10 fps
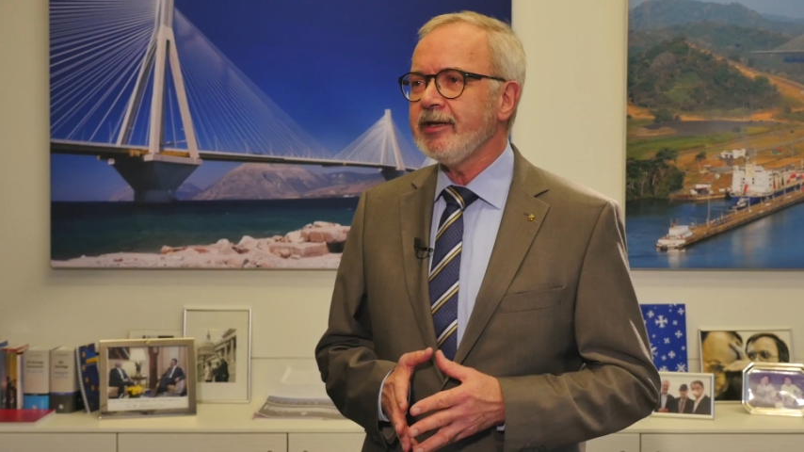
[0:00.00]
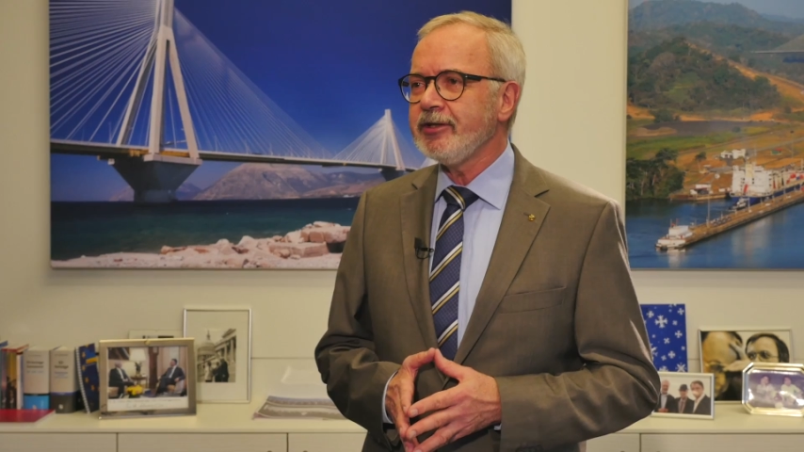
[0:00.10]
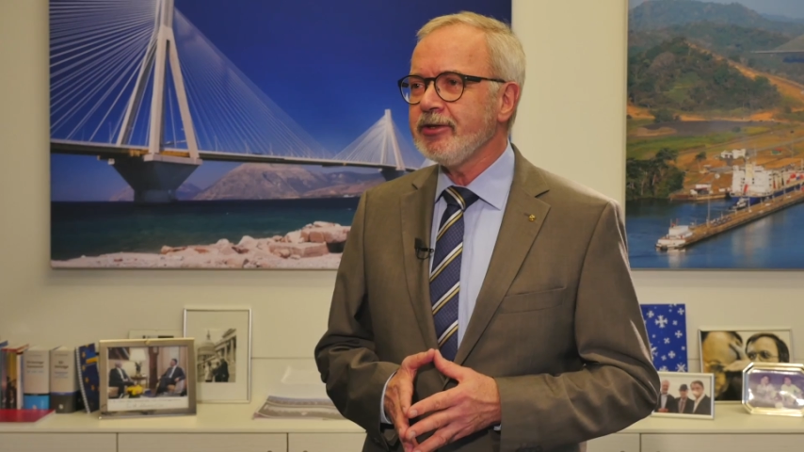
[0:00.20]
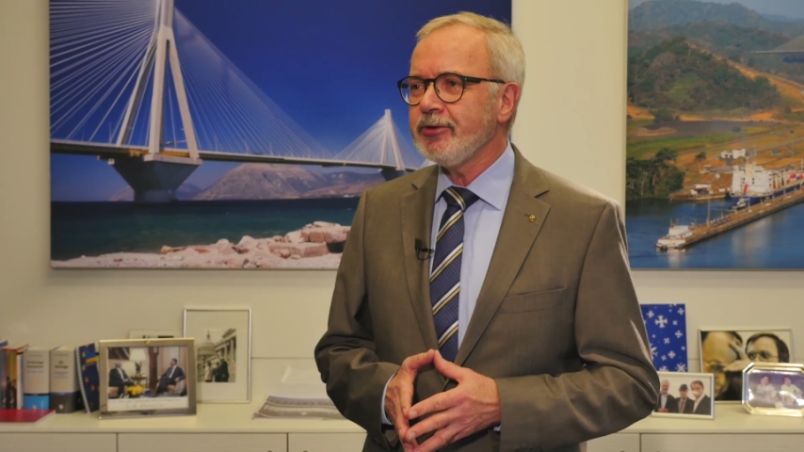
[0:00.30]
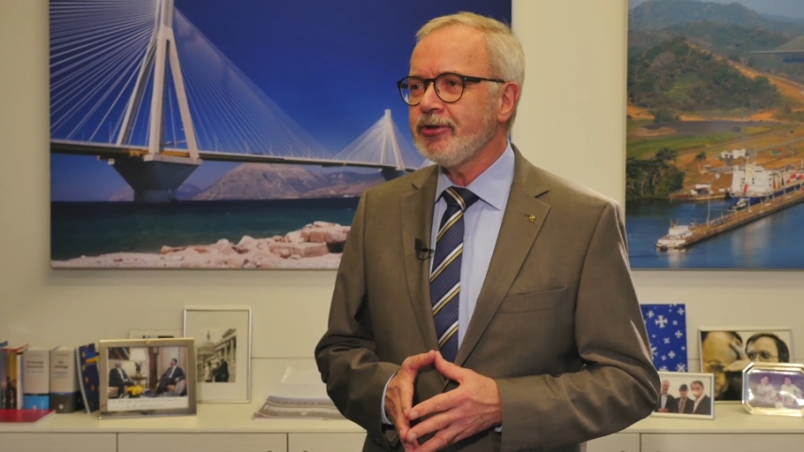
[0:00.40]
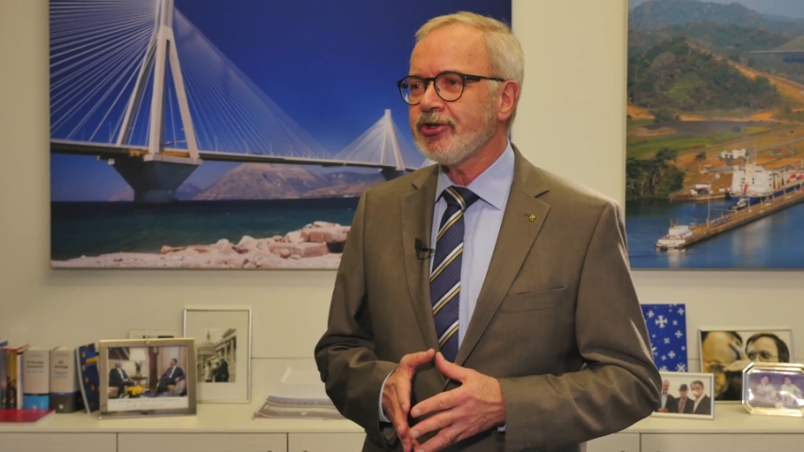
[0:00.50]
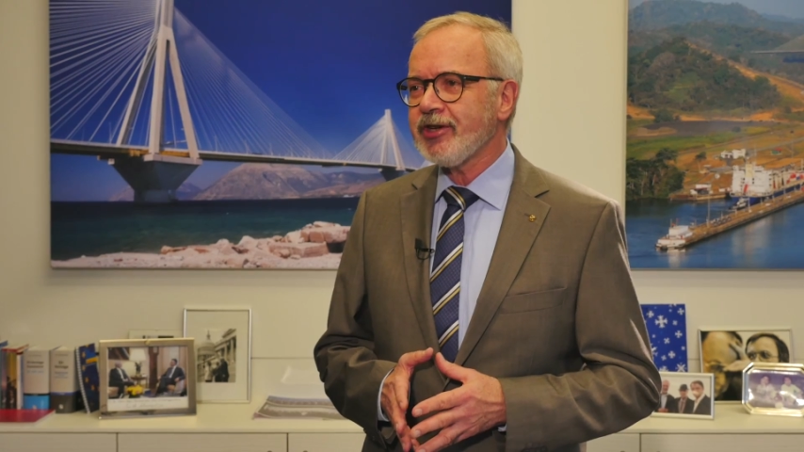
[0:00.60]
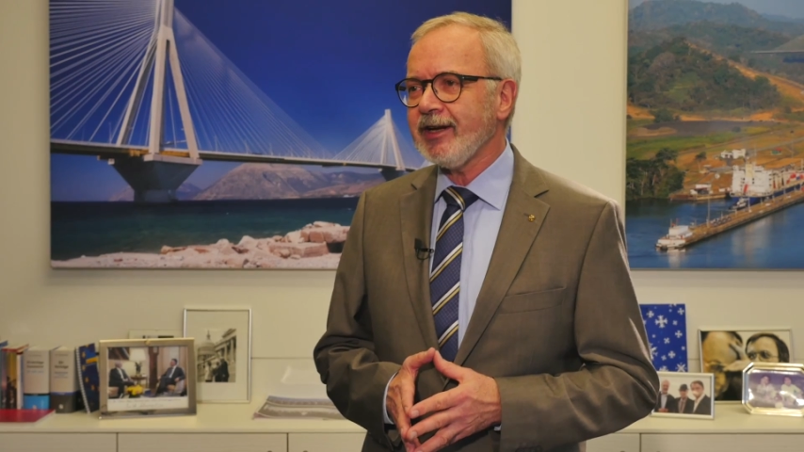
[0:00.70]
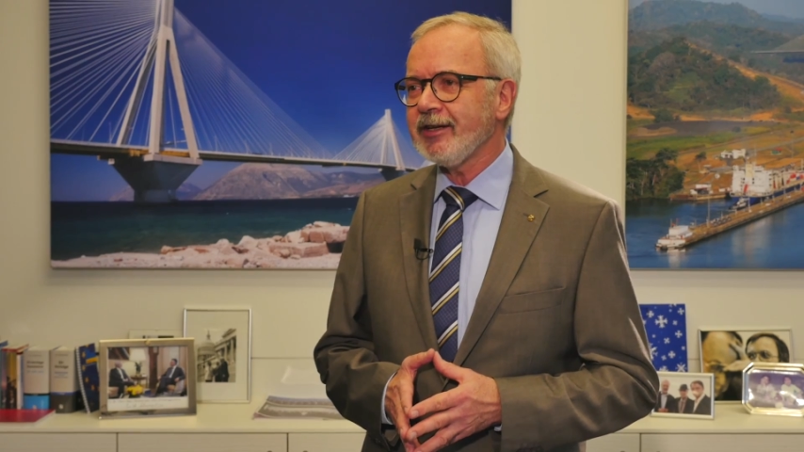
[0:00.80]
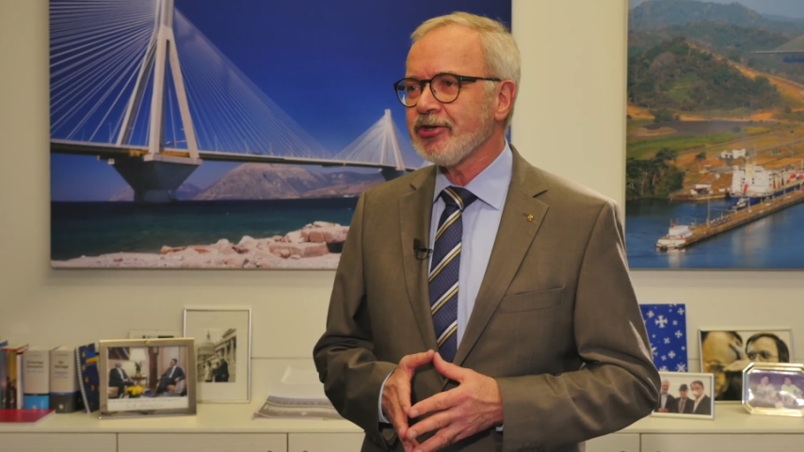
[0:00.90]
a huge
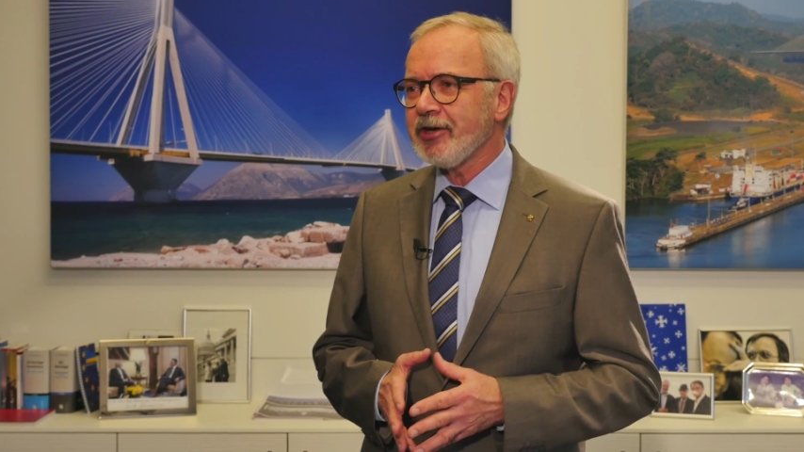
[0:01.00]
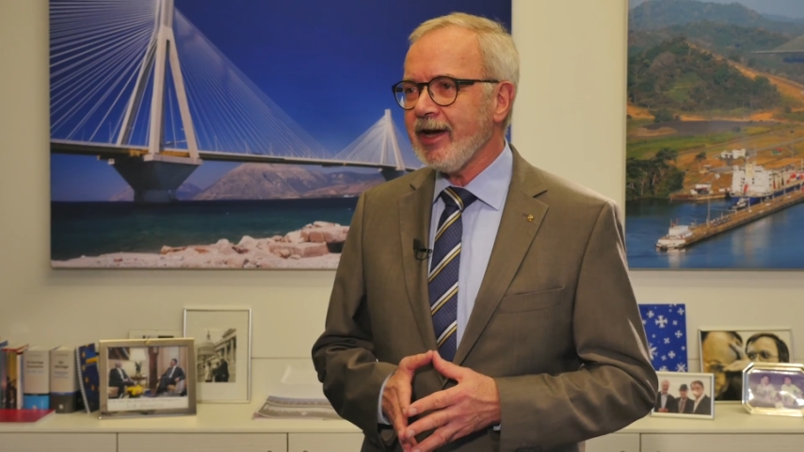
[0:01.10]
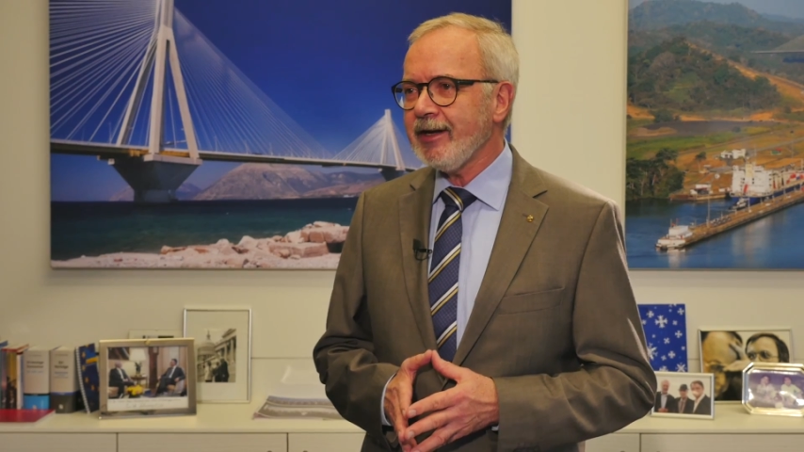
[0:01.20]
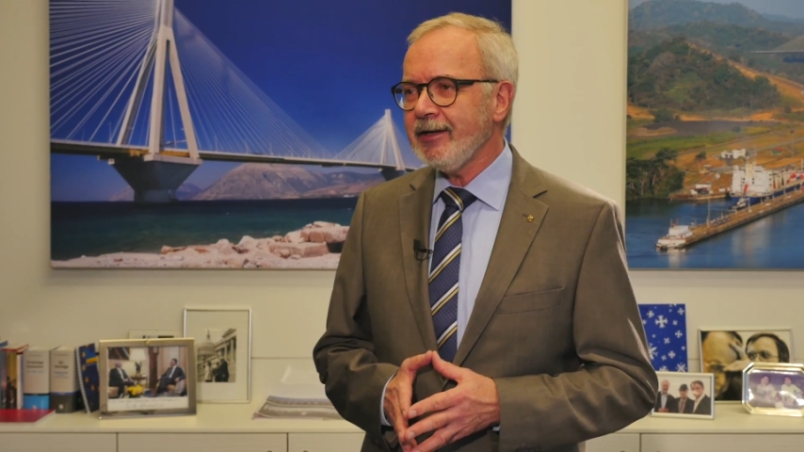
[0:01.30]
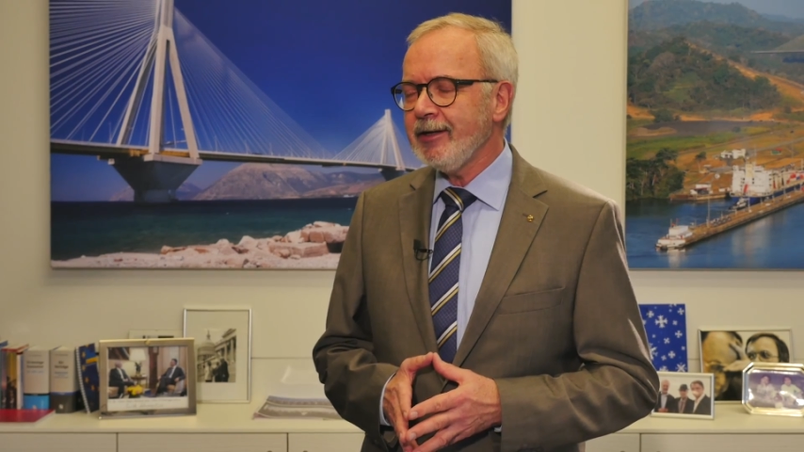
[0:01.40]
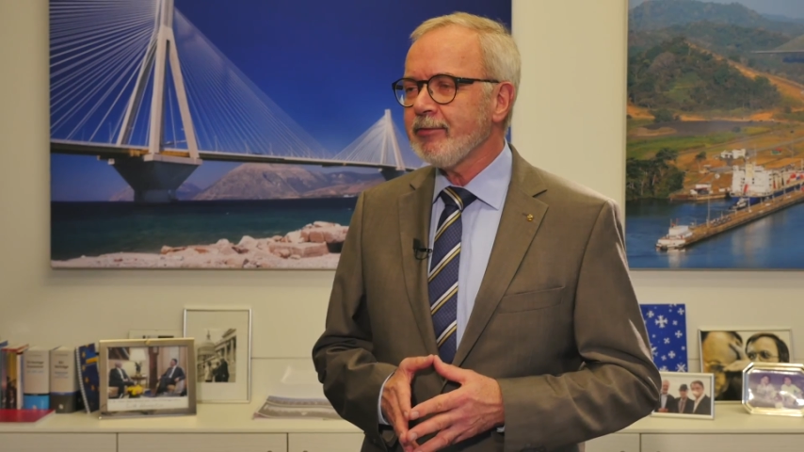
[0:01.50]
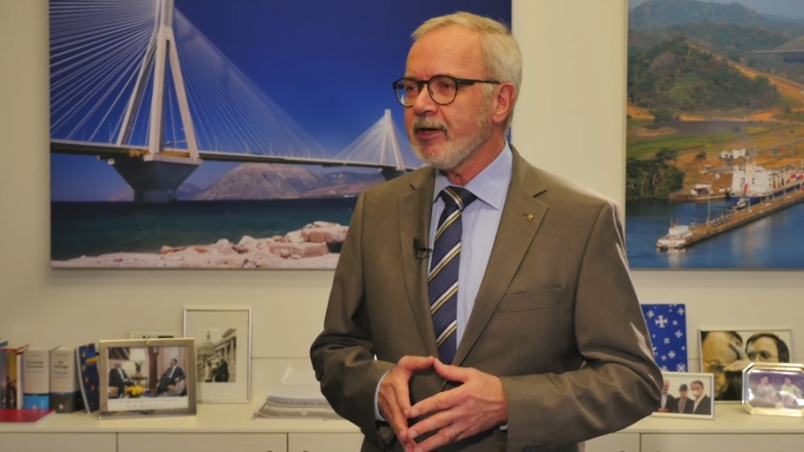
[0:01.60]
challenge again.